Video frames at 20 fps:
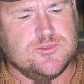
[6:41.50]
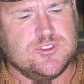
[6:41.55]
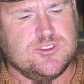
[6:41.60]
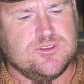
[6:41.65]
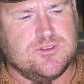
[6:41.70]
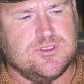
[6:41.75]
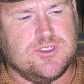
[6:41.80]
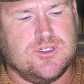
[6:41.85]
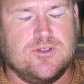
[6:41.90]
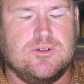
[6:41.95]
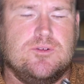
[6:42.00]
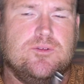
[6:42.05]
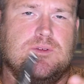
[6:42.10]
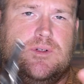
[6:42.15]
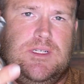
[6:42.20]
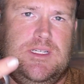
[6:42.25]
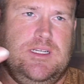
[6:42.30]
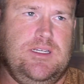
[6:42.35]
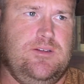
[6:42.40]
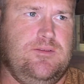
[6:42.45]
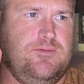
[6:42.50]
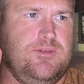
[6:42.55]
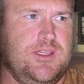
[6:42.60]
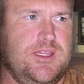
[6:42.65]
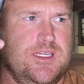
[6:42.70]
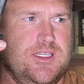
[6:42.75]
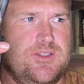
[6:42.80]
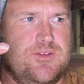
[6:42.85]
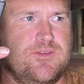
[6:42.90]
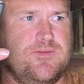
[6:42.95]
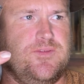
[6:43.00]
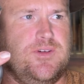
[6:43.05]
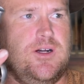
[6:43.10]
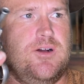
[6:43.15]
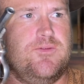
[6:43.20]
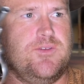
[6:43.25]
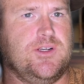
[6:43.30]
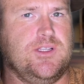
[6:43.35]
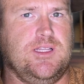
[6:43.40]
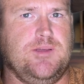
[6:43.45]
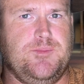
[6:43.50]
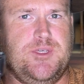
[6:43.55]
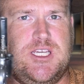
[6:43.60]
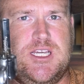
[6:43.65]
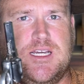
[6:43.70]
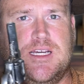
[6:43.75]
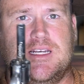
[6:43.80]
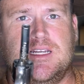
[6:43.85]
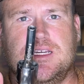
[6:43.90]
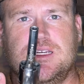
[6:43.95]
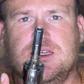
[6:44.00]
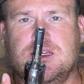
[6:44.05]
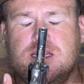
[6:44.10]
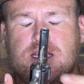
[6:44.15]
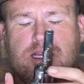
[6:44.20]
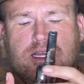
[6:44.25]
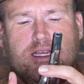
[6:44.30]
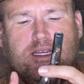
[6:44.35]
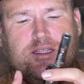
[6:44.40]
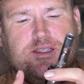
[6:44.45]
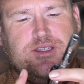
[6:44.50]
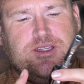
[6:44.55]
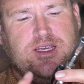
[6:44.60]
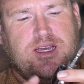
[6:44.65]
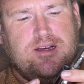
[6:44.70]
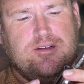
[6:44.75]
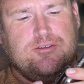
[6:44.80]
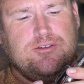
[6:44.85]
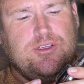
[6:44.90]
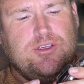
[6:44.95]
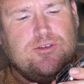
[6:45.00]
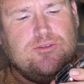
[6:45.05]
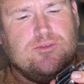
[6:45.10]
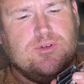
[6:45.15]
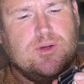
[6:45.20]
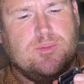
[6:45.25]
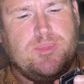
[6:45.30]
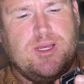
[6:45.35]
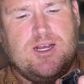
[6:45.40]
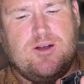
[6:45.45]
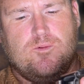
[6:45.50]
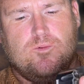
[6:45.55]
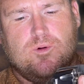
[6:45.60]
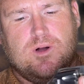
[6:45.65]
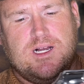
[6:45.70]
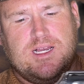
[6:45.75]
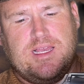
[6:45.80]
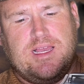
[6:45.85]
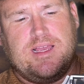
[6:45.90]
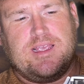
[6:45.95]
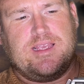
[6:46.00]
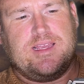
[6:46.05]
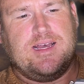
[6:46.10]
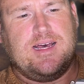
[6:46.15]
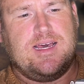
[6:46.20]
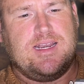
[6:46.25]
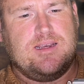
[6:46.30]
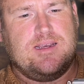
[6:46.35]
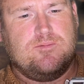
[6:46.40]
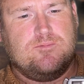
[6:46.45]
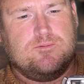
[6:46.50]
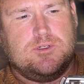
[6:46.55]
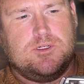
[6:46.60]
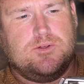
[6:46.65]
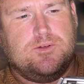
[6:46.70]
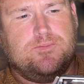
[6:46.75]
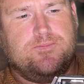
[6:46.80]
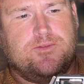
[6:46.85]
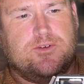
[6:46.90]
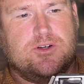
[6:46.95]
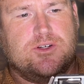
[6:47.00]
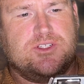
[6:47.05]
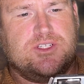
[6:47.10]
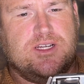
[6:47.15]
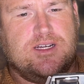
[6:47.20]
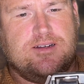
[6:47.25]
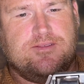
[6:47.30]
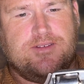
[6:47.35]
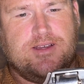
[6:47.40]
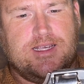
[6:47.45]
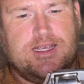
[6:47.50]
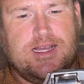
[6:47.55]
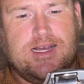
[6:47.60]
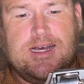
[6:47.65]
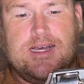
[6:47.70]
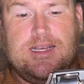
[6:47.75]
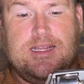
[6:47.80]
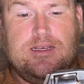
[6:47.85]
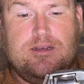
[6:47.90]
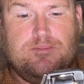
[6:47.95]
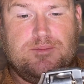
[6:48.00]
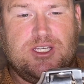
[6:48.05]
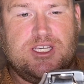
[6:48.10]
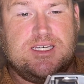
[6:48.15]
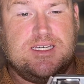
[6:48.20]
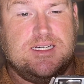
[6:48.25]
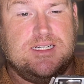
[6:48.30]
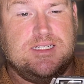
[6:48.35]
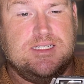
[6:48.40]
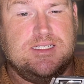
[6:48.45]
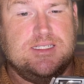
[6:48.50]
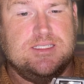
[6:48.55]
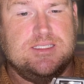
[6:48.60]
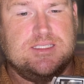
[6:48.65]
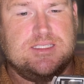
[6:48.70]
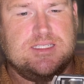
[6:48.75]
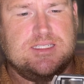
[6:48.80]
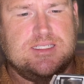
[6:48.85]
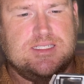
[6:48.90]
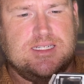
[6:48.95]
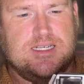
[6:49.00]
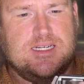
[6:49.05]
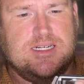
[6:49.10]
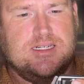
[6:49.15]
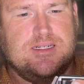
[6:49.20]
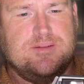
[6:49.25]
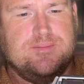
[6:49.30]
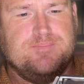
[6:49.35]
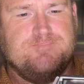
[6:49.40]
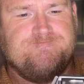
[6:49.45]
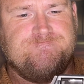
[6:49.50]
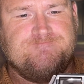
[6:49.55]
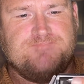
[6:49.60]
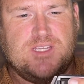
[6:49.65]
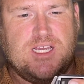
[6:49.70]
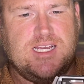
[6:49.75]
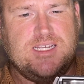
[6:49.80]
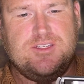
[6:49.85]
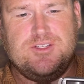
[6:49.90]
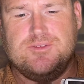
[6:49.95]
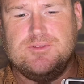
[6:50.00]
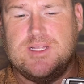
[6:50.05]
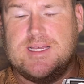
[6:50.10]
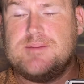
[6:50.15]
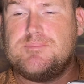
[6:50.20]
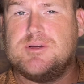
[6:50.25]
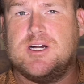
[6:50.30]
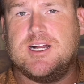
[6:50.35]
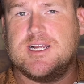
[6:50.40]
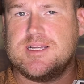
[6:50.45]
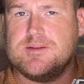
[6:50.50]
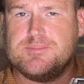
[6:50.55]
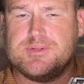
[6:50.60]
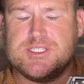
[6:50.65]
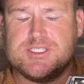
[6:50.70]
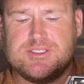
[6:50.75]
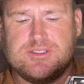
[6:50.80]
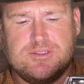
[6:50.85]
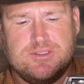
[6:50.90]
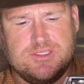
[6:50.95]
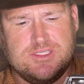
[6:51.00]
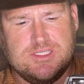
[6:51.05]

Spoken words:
So with this revolver, and let me kind of tell you about why I got it. Well, first off, I got it because I do like pocket pistols.